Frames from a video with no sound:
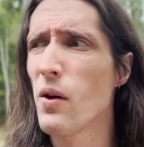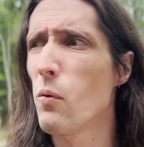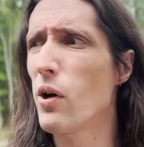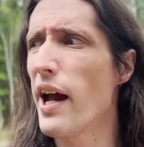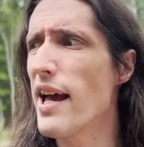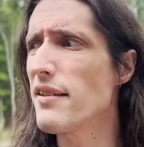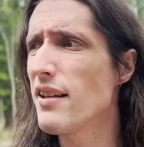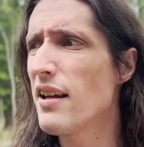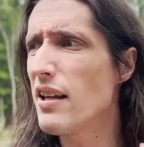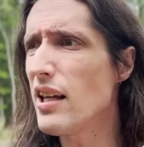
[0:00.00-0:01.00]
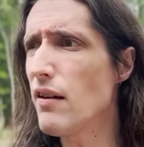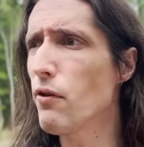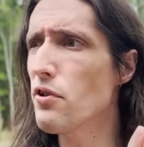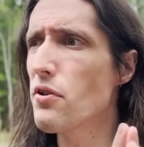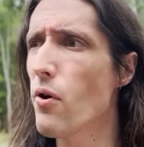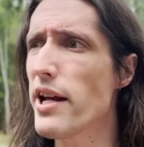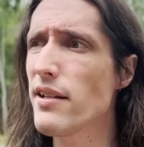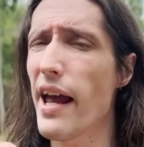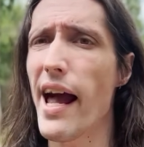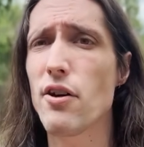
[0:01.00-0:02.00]
Whereas evil is going
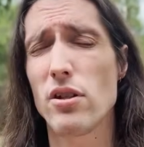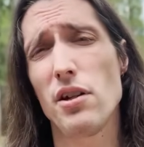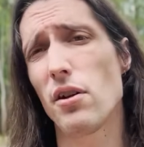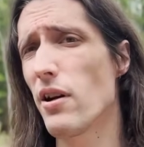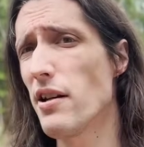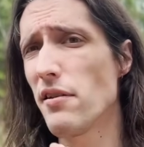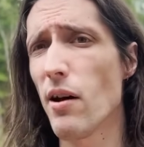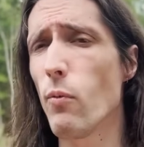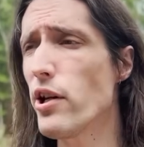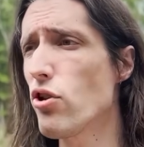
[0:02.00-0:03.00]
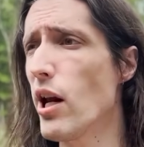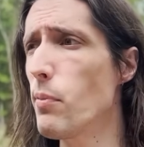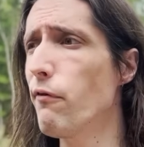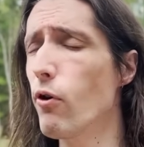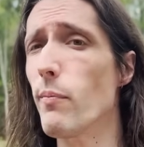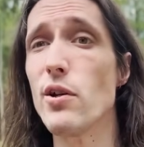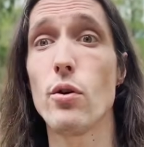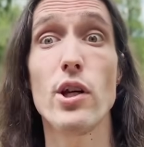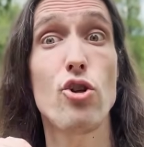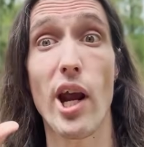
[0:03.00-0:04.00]
to actually turn in some way, shape, or form into
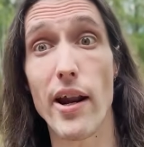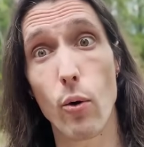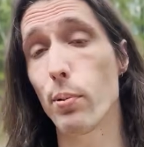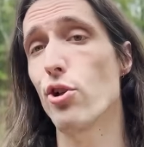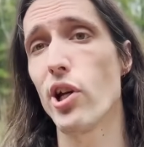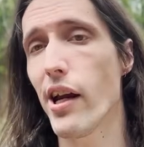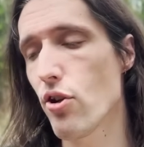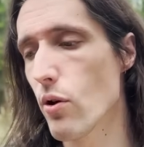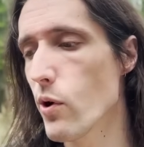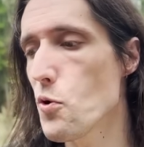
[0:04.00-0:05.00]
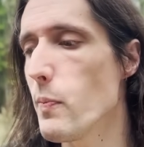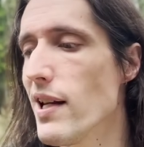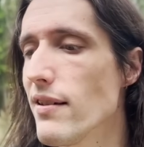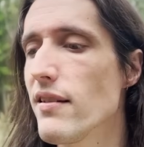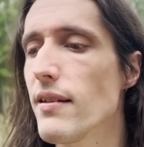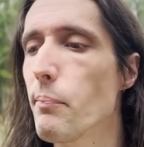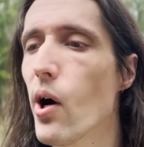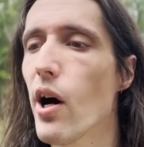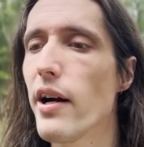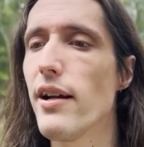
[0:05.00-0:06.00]
a shadow projection, which means the
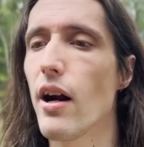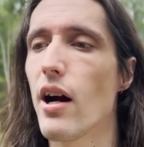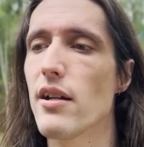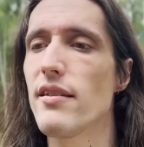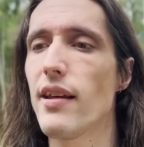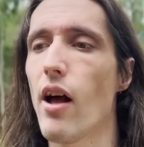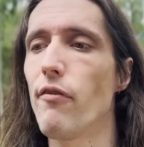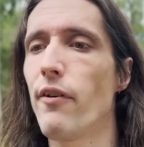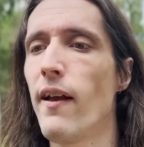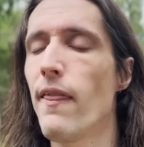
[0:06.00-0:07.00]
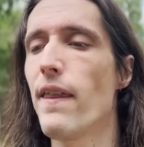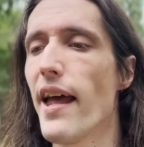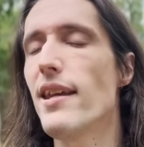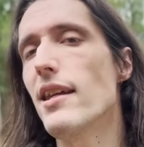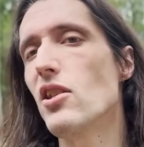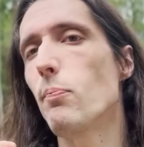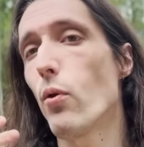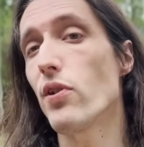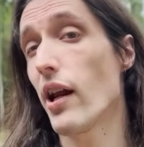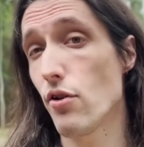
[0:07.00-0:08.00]
part in ourself that is
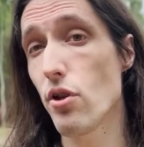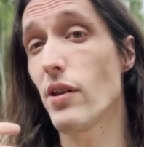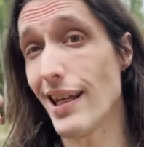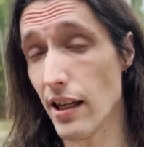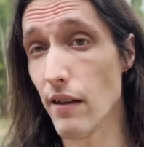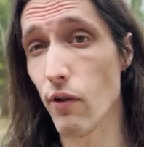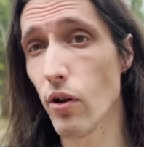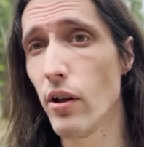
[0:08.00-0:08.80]
potentially evil,